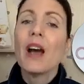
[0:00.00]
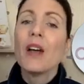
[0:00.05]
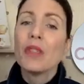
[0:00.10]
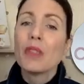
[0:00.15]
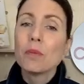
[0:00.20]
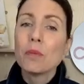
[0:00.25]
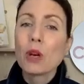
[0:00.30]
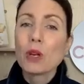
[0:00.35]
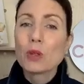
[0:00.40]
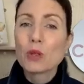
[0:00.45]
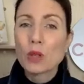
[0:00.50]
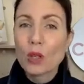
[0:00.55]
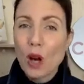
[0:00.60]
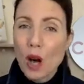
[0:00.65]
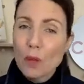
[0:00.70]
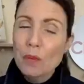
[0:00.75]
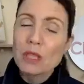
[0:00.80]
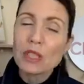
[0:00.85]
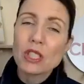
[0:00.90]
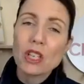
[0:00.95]
The most
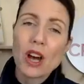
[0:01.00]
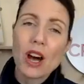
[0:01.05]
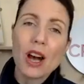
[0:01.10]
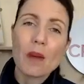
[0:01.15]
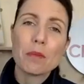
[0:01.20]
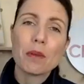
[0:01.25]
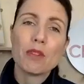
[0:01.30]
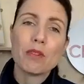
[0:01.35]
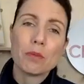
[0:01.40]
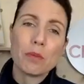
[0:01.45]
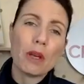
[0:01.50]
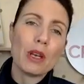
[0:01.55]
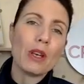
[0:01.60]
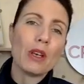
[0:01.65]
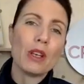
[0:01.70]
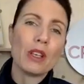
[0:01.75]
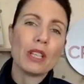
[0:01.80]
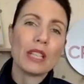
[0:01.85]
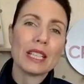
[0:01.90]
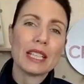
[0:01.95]
common type of
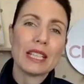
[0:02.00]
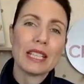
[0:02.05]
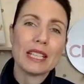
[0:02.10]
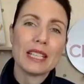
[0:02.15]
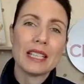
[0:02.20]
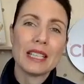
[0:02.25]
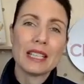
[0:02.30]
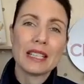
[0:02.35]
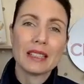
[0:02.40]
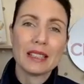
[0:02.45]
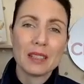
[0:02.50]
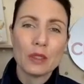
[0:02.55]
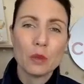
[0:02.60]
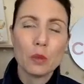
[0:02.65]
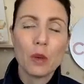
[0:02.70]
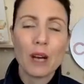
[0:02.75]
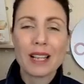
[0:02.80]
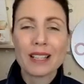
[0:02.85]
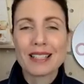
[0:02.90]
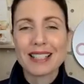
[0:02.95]
burn in little
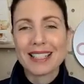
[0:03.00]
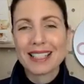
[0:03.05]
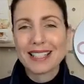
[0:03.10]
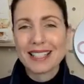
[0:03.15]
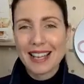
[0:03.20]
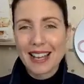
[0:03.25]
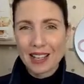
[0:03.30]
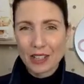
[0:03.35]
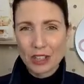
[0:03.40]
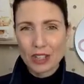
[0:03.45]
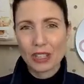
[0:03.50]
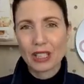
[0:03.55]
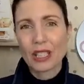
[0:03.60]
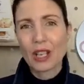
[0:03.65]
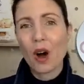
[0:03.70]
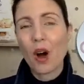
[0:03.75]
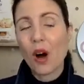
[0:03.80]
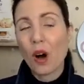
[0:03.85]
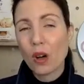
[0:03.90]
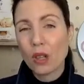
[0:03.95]
ones is actually
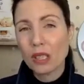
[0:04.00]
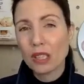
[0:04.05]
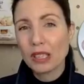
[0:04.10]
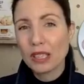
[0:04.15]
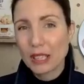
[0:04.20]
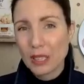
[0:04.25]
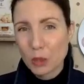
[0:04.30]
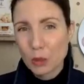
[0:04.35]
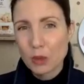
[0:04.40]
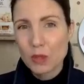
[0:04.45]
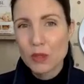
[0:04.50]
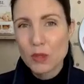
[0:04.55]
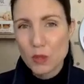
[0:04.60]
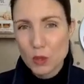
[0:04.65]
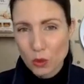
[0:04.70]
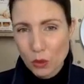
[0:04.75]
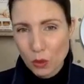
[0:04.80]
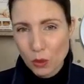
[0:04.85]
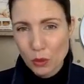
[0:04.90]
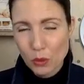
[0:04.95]
hot liquid
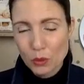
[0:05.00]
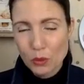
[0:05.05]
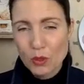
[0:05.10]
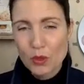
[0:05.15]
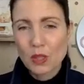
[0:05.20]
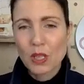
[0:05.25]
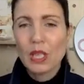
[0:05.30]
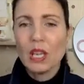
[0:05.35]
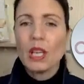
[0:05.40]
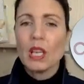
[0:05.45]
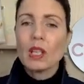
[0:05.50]
scalds.